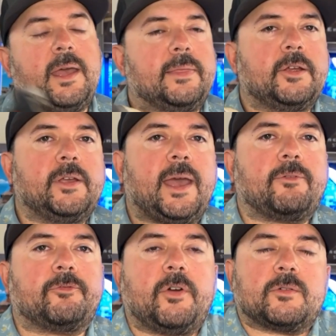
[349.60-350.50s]
And there you have
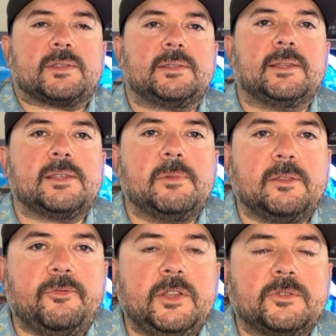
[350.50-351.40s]
it, folks. That's some of the
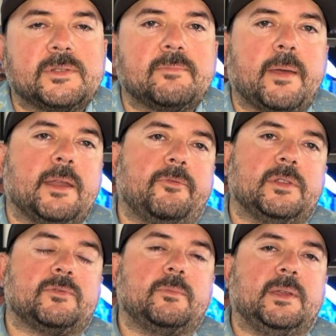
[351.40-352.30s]
features and
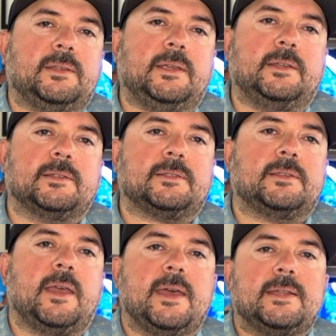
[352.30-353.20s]
benefits from the
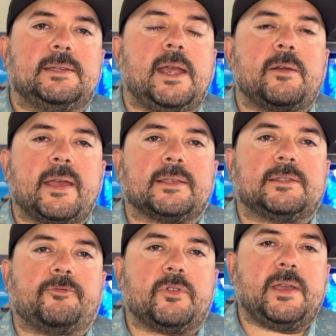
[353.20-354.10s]
Adidas
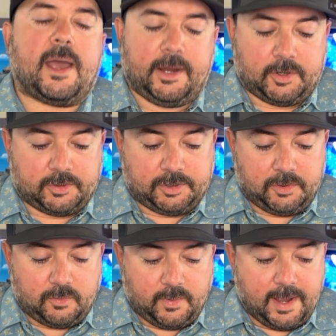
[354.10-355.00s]
TERREX Free Hiker
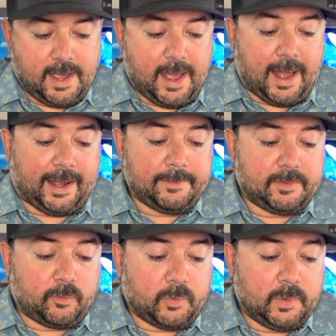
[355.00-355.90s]
2. I've
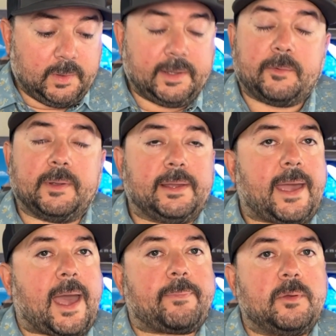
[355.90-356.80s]
been really
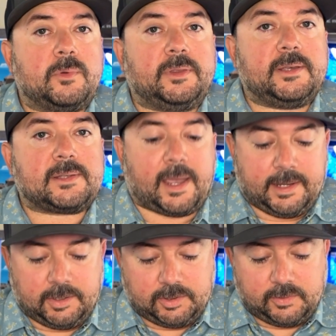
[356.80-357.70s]
happy with these
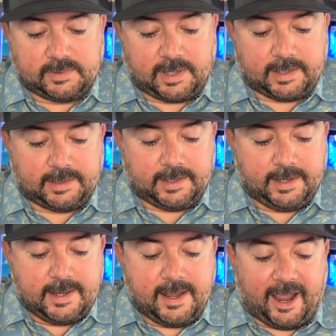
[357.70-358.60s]
hiking shoes lately.
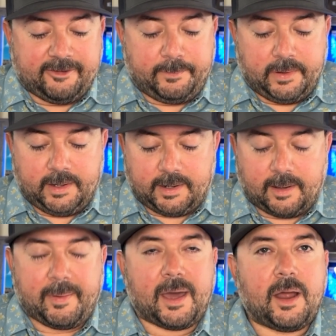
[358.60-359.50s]
I've put
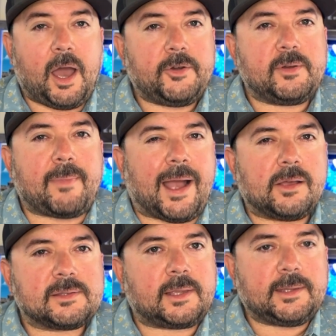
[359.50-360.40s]
about 100
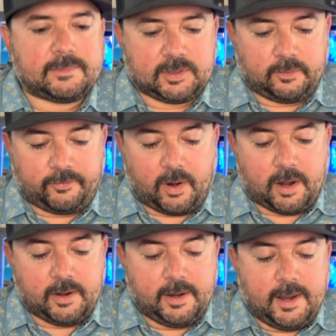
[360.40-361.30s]
miles on them so
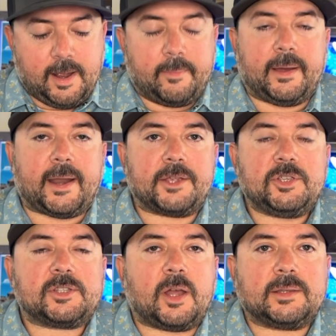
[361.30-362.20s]
far, but as you
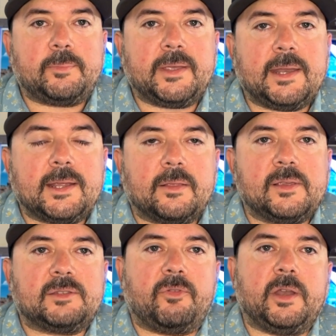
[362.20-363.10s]
saw at the beginning of
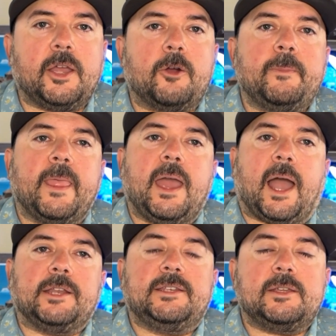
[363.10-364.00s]
this video,
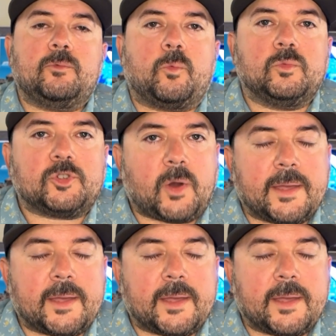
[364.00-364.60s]
I did try